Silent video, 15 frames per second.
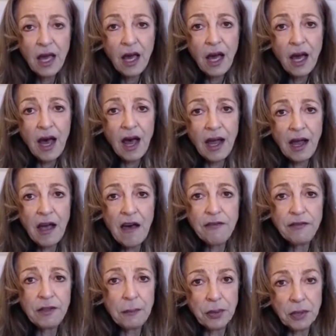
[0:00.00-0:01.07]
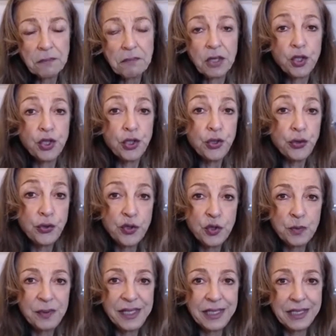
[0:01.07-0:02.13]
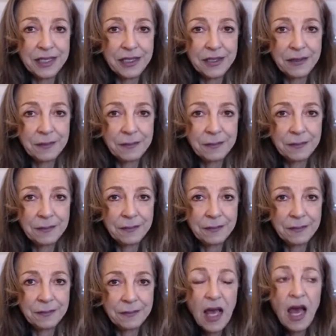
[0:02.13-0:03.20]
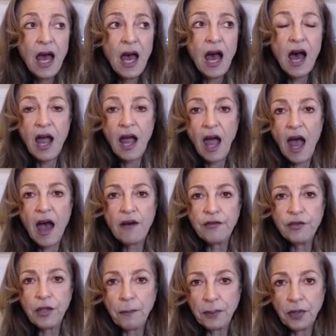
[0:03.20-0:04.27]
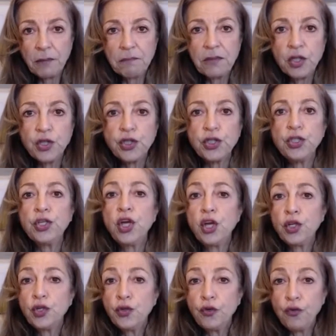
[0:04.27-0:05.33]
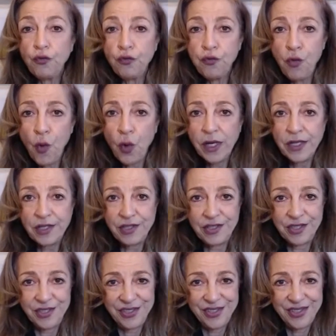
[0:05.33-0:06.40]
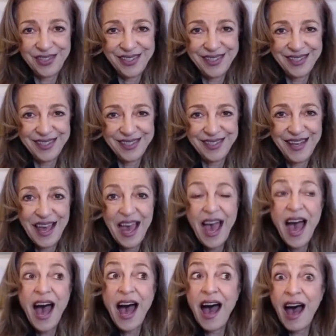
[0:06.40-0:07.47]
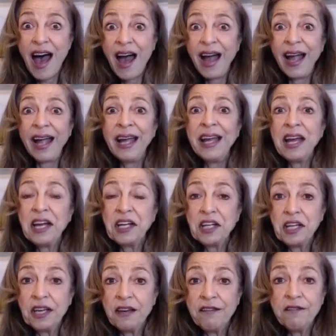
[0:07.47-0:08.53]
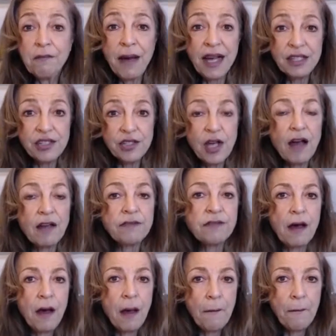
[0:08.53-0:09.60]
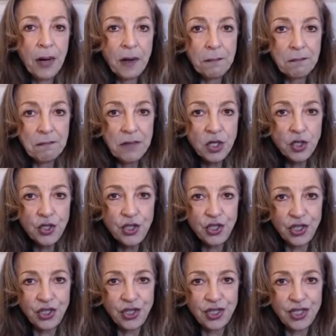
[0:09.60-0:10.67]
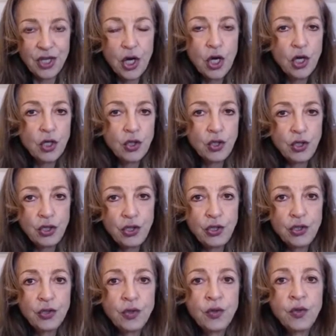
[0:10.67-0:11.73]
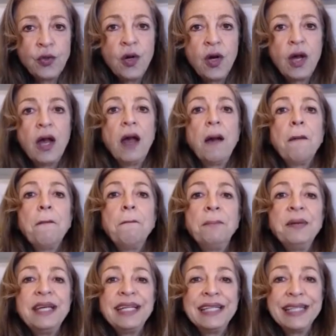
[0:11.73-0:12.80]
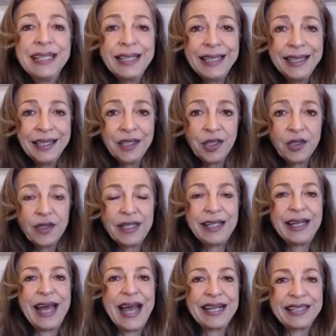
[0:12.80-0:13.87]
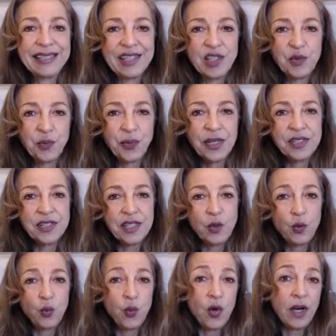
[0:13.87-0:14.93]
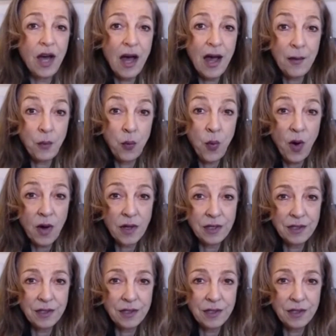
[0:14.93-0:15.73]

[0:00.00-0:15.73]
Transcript: I have the permission to speak. I have the permission to voice. I give myself permission to be clear in expressing what I want.